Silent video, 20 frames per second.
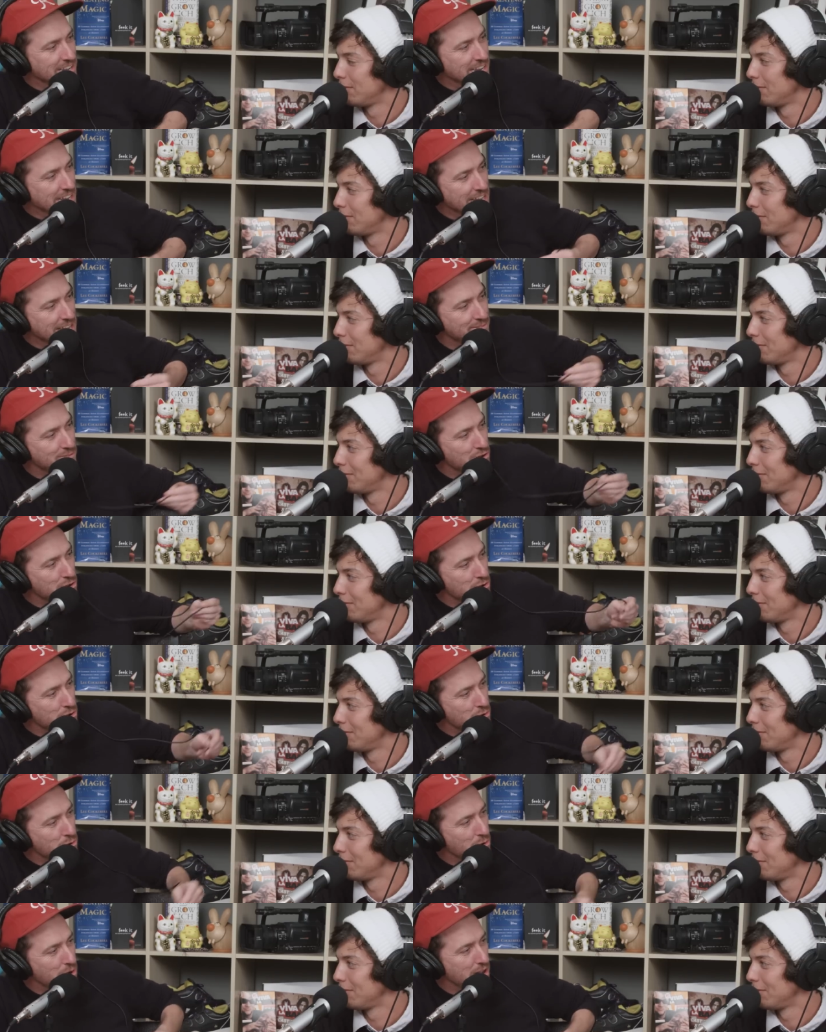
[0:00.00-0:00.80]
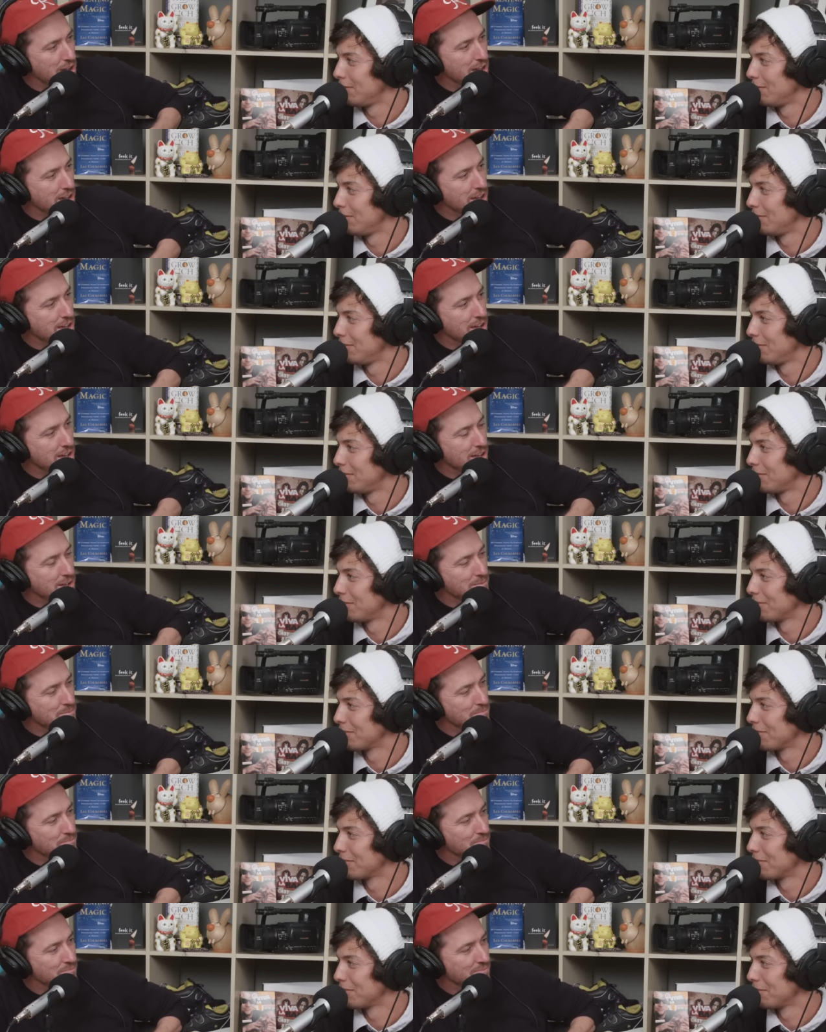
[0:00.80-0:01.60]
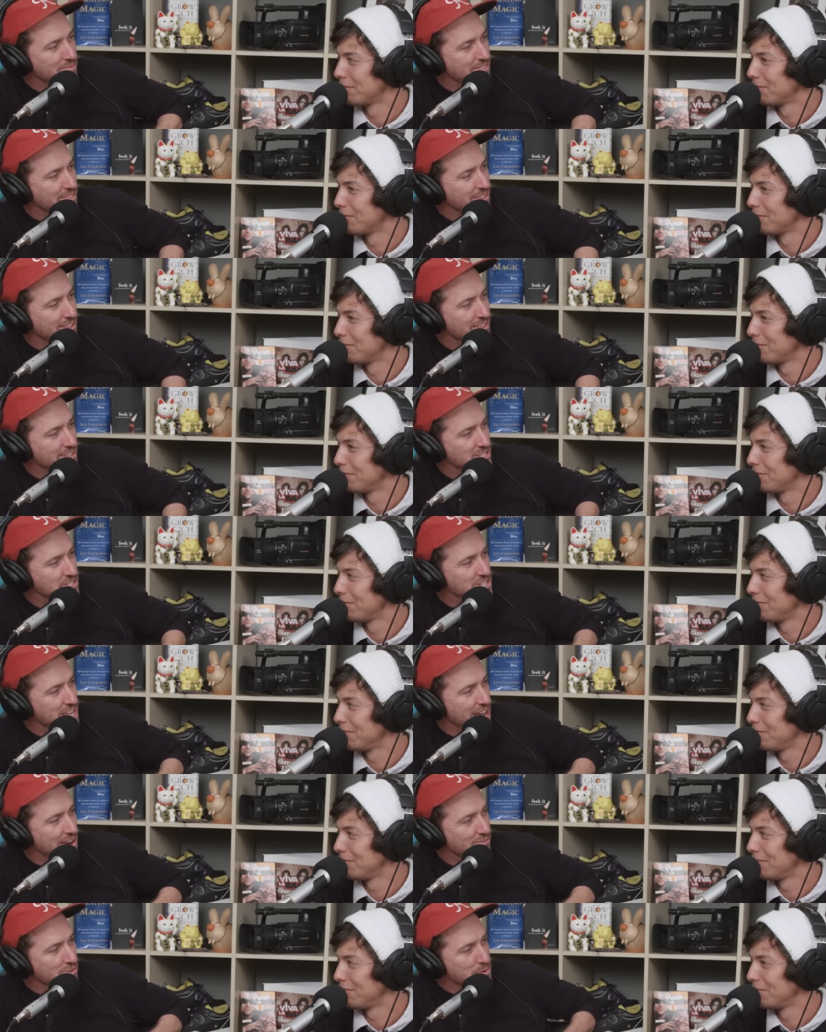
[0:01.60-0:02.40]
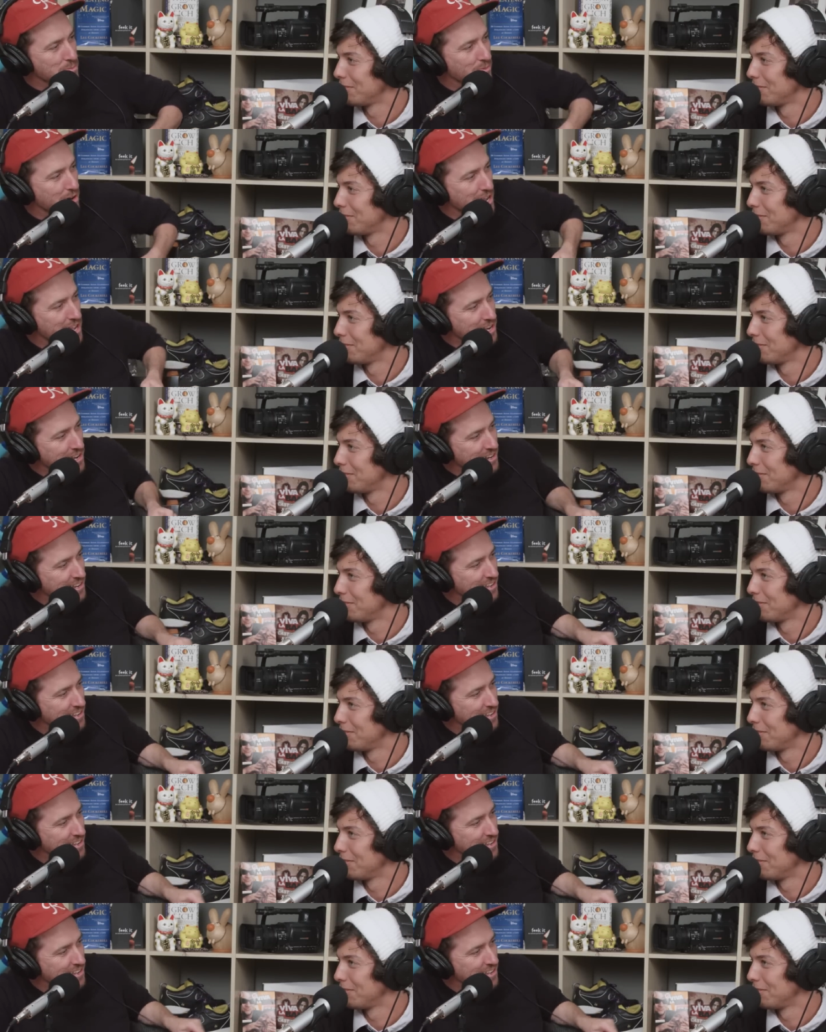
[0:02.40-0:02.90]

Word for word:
Speaker 1: an Evo um, chat room, right?